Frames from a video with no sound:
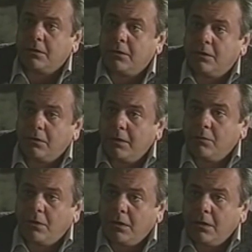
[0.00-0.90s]
you're the only
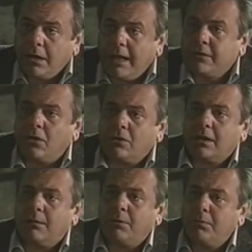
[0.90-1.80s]
one? I talked
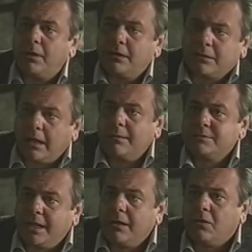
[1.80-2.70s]
to them a million
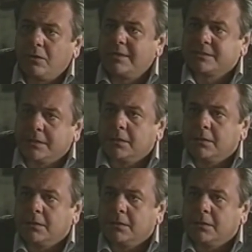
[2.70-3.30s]
times. They don't listen.